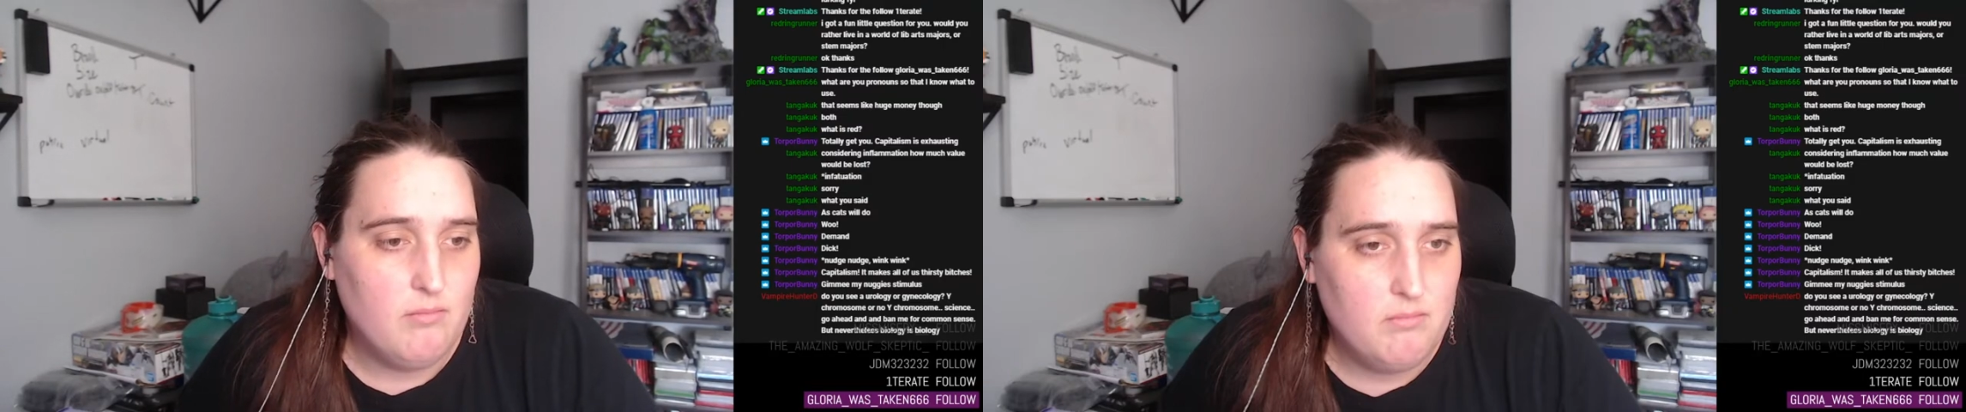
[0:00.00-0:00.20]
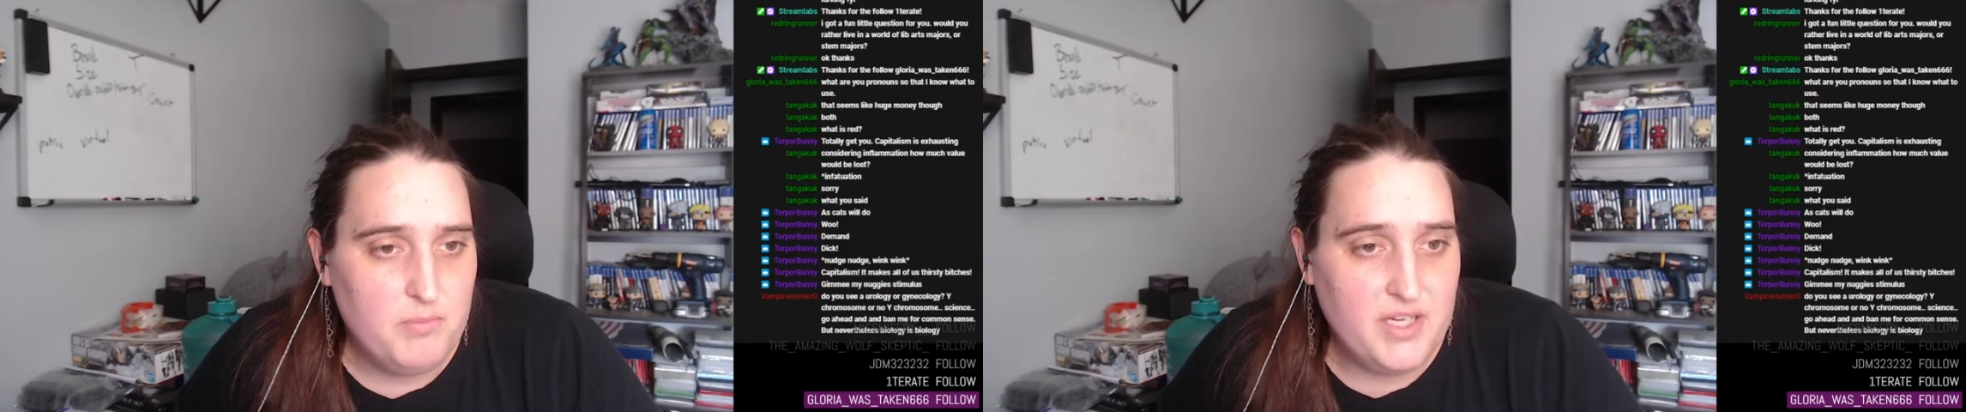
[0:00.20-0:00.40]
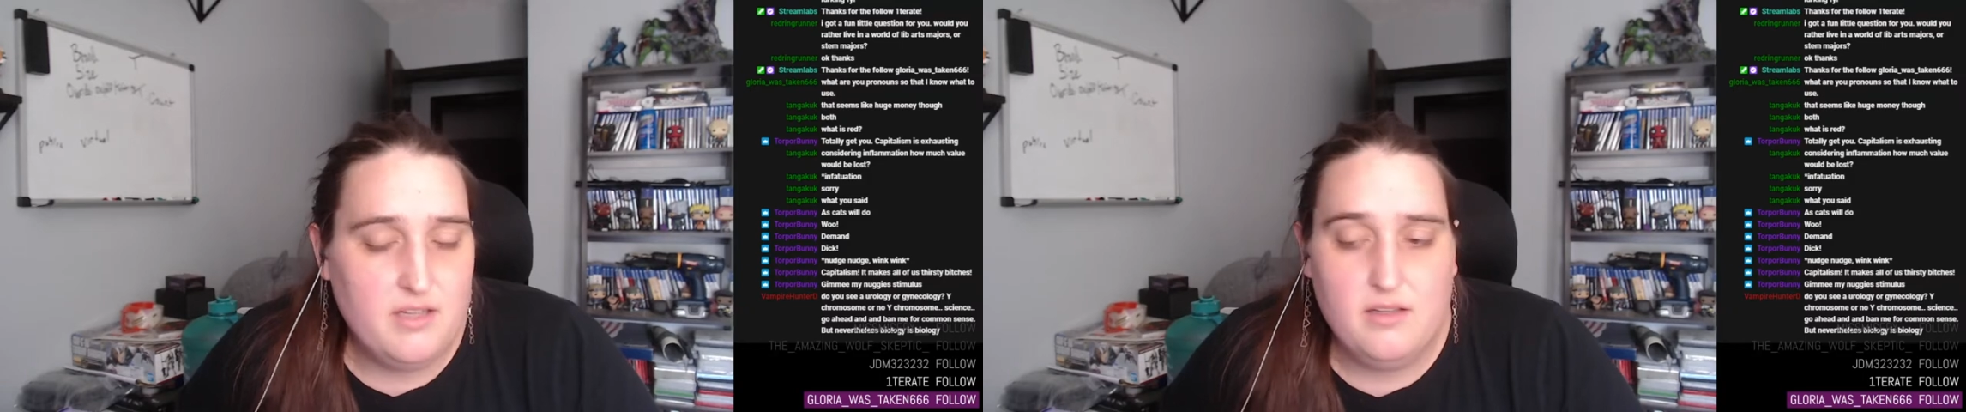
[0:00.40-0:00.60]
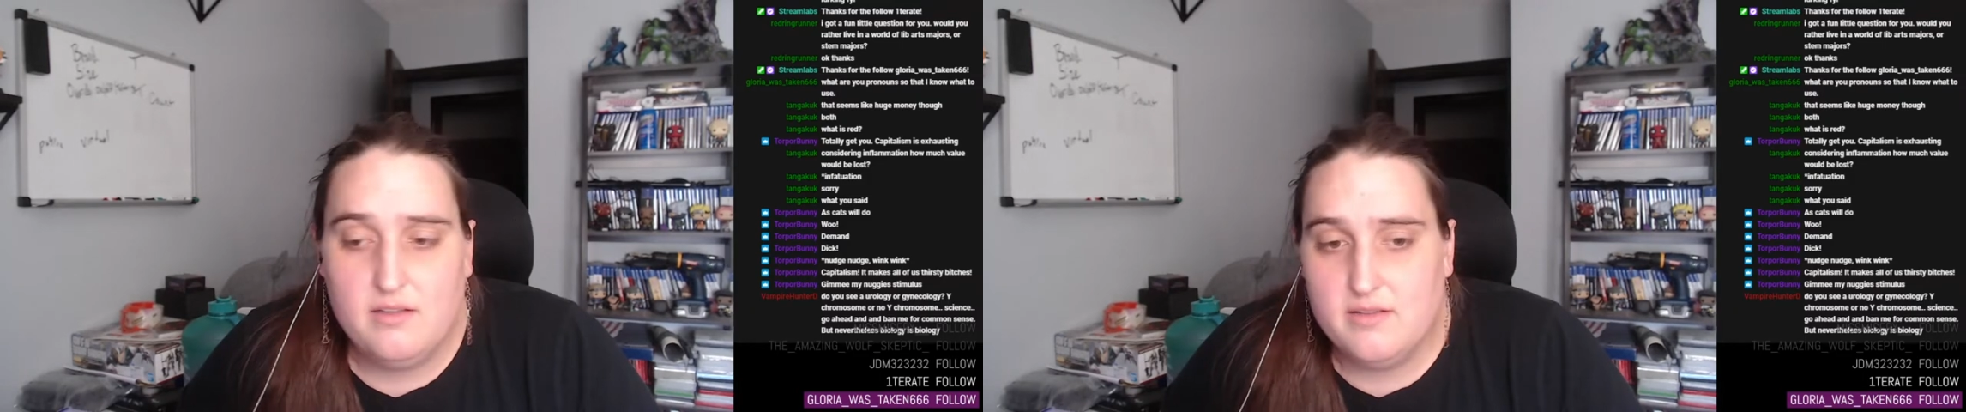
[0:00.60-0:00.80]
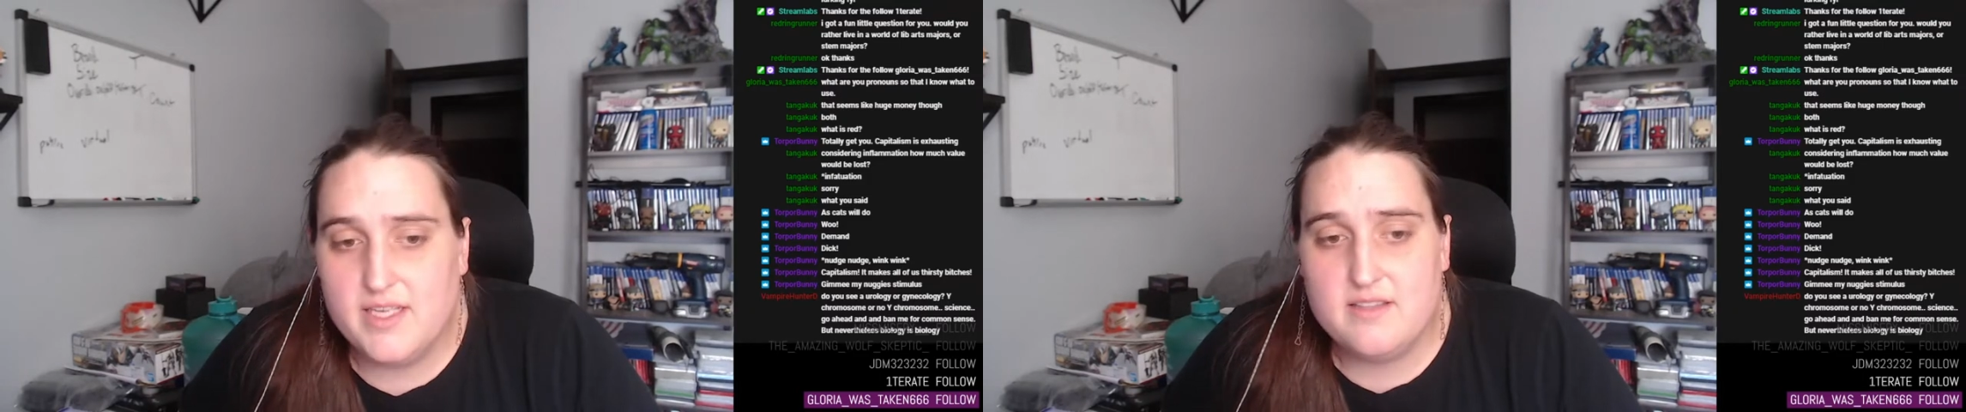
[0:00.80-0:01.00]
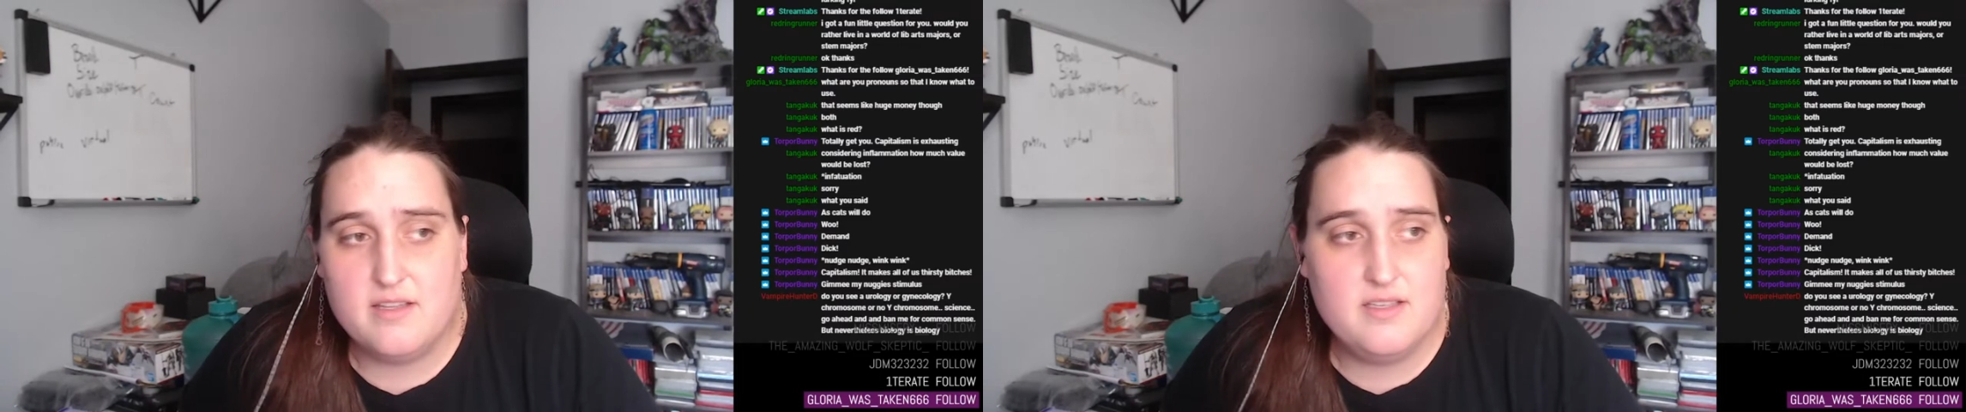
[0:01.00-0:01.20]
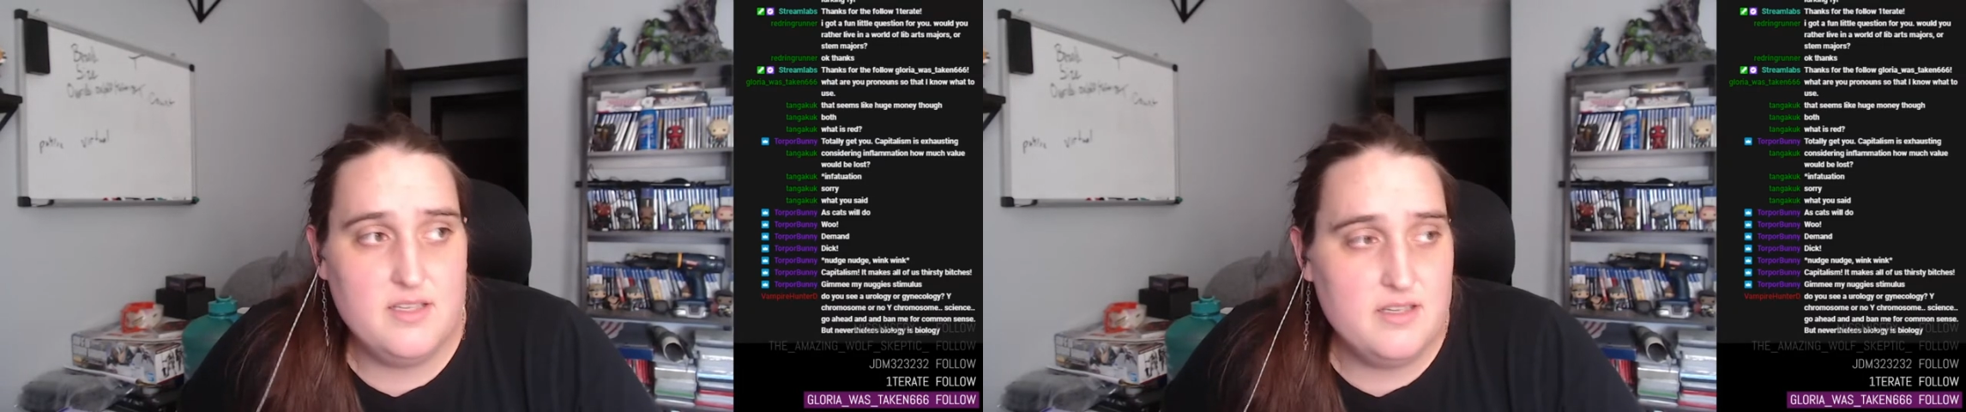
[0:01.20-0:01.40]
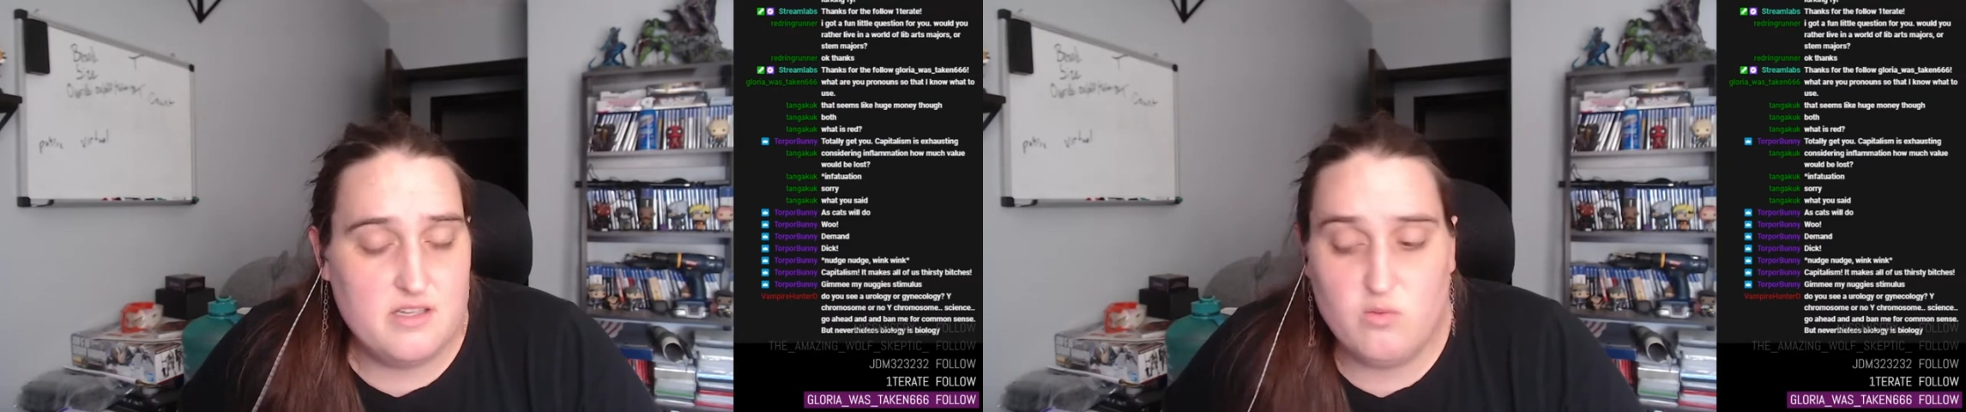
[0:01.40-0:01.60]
But, like, the thing is